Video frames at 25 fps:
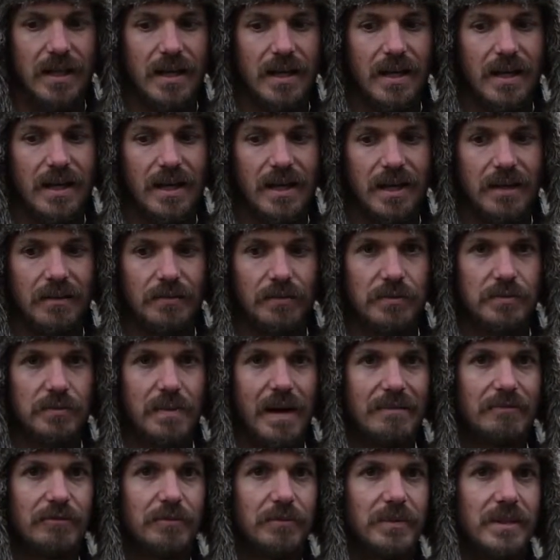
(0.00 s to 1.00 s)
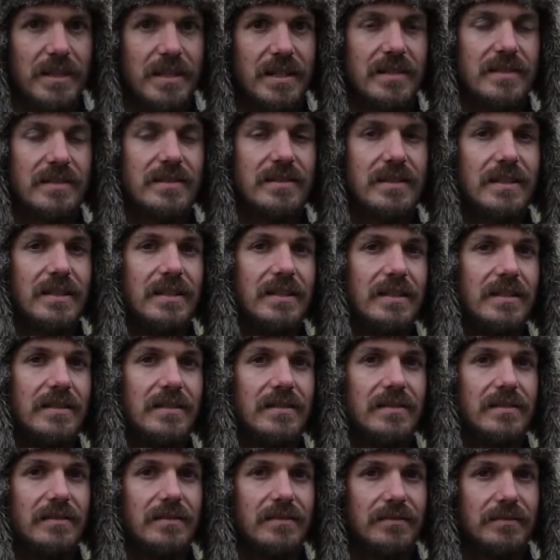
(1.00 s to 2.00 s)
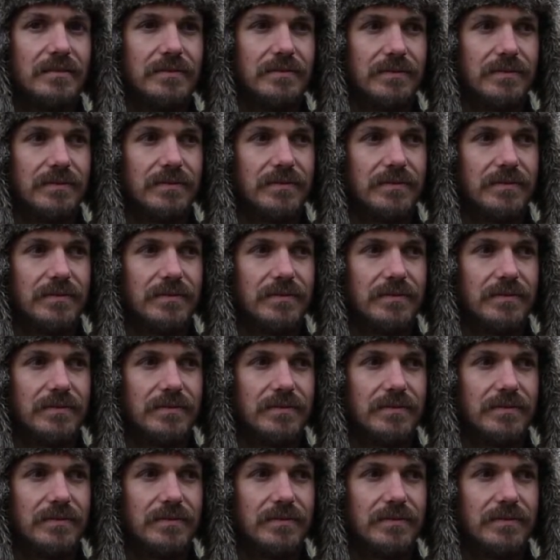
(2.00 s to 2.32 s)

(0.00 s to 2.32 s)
and was probably the seed of